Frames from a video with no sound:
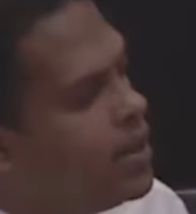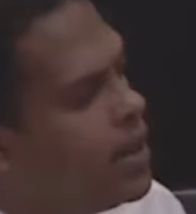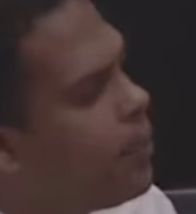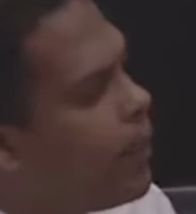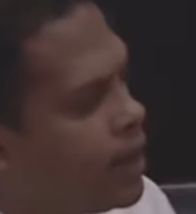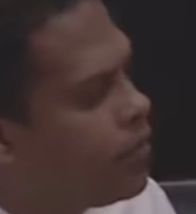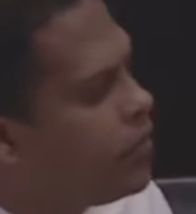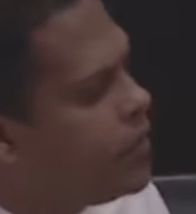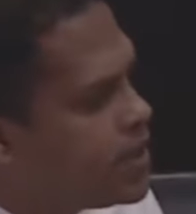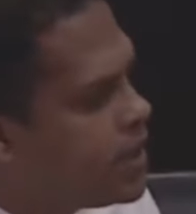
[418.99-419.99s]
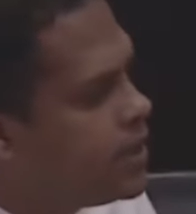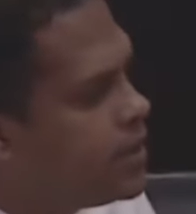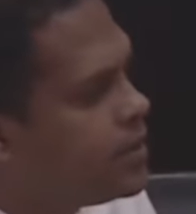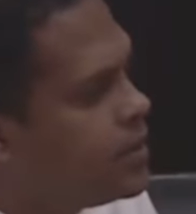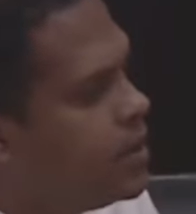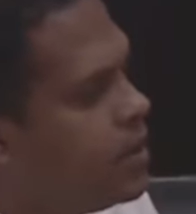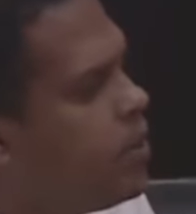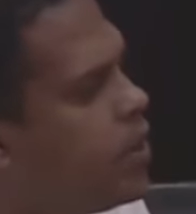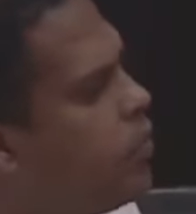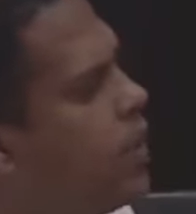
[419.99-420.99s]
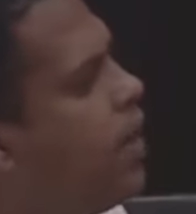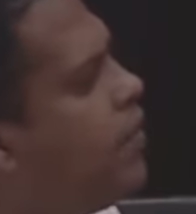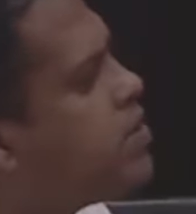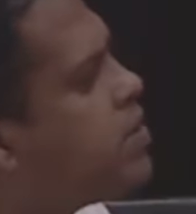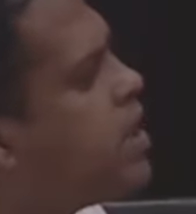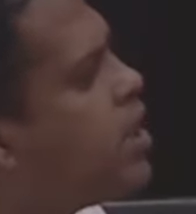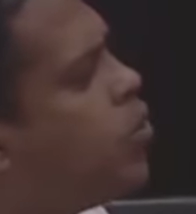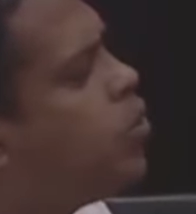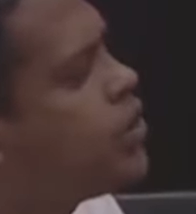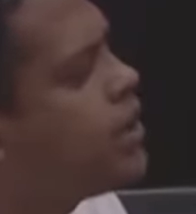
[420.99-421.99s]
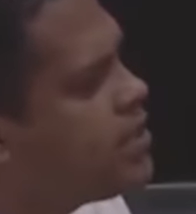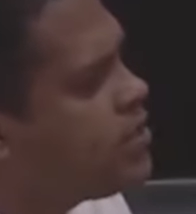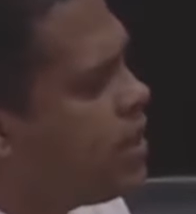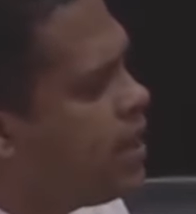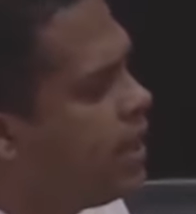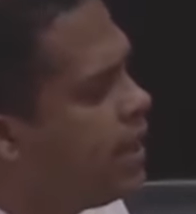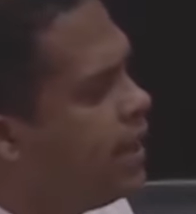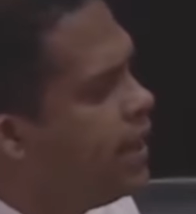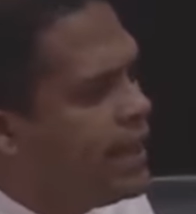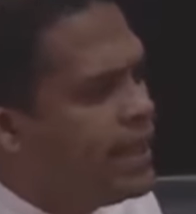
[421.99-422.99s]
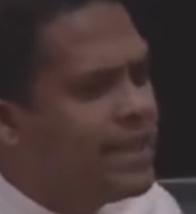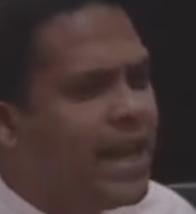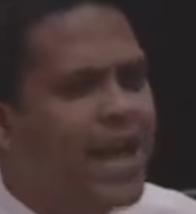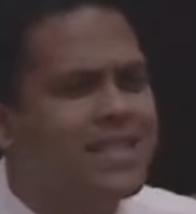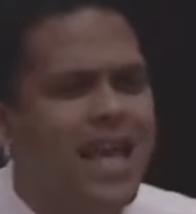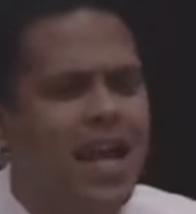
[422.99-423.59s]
a part of each other? Because we have a huge history. Itihasaya